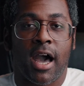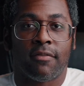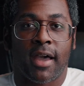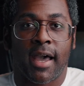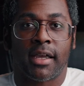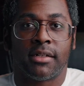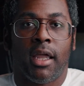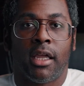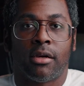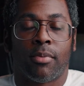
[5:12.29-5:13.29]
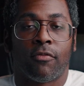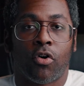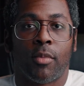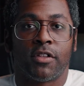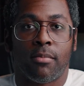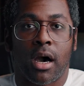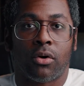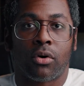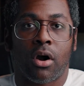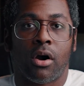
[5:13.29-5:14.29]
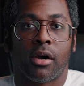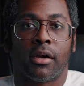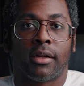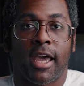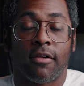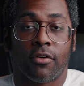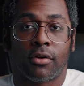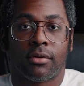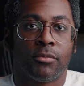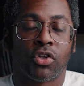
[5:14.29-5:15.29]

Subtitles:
I've had in a performance model car ever.